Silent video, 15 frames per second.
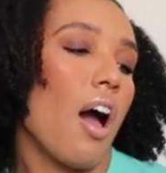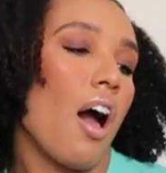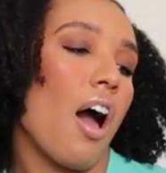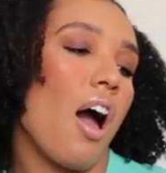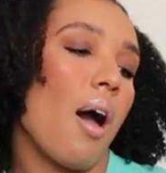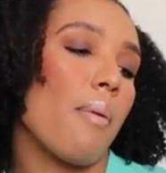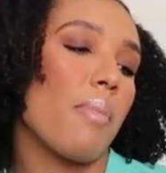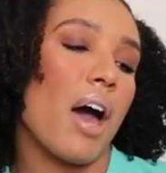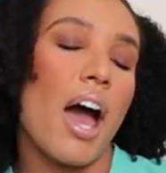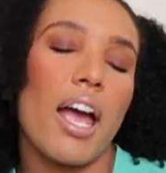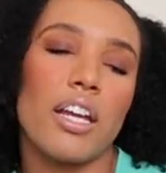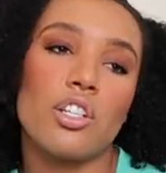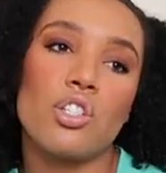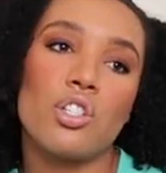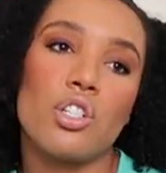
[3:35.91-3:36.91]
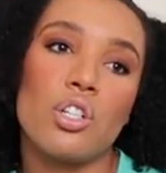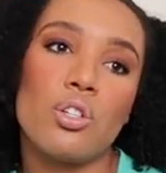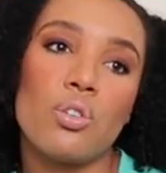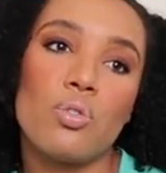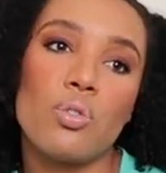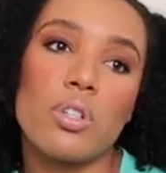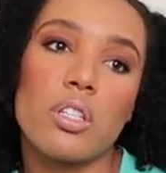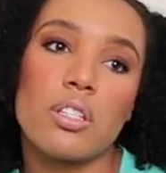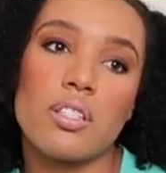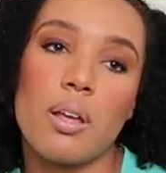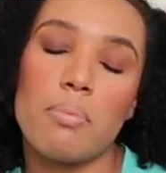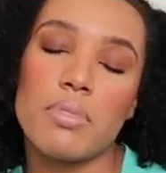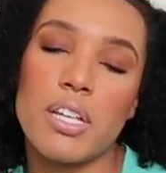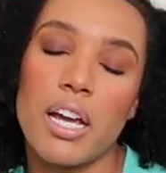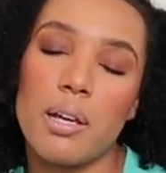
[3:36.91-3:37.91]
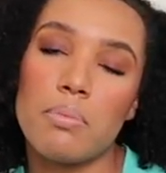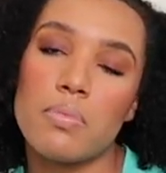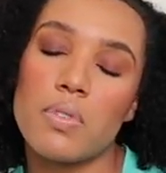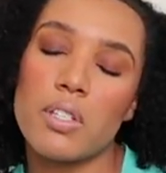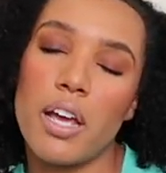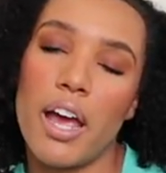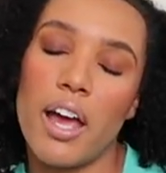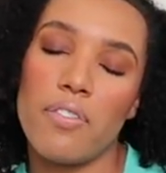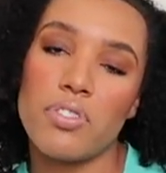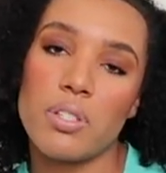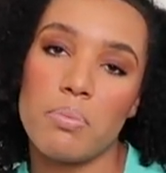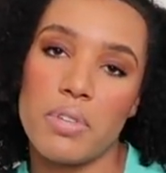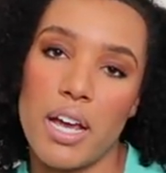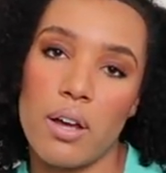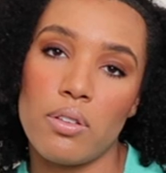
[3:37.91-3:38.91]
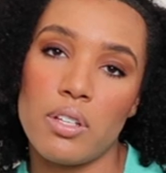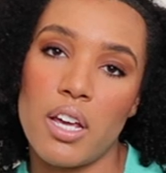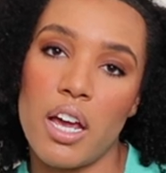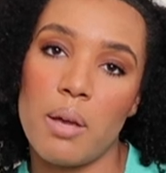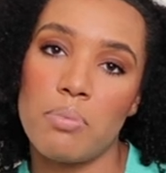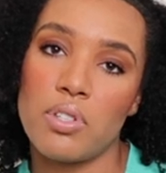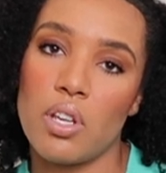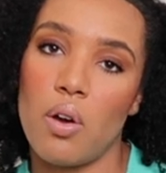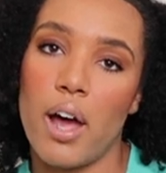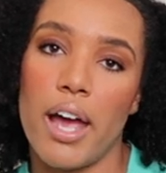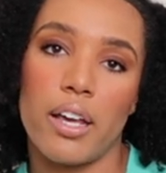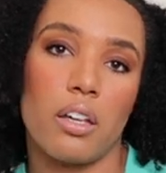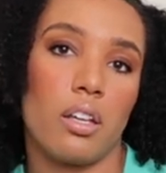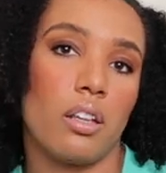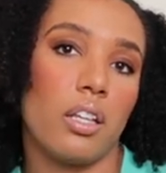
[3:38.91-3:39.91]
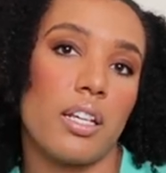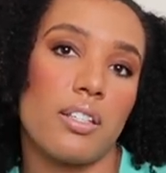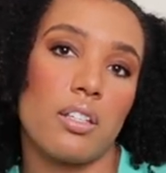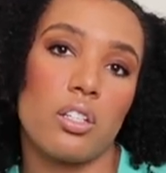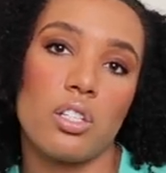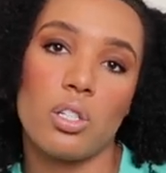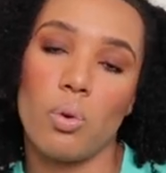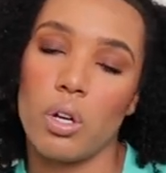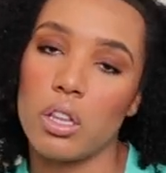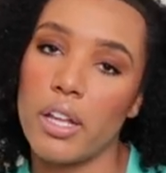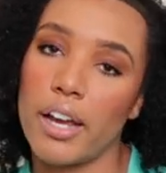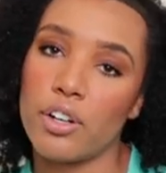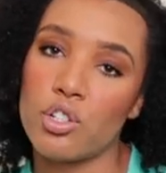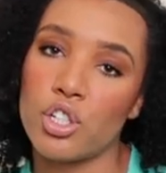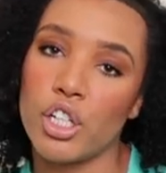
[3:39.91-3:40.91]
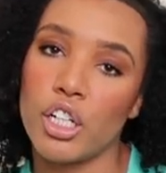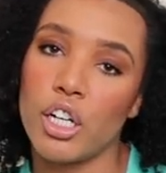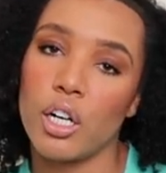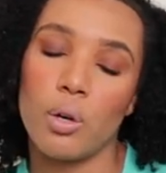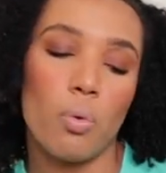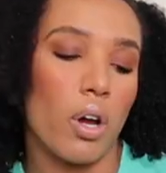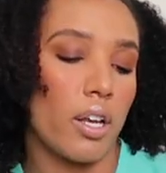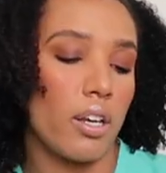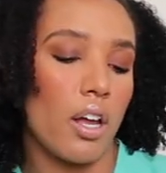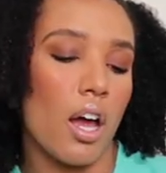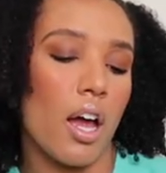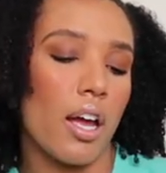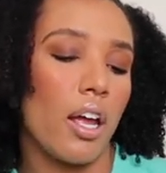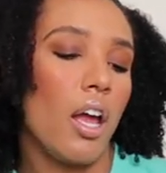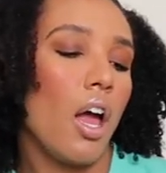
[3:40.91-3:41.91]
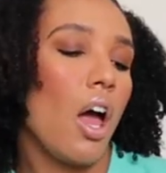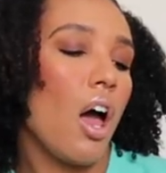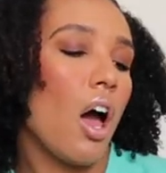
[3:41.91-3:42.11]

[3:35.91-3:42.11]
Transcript: Um, I do sometimes have some downtime, so I could listen to a lecture or whatnot.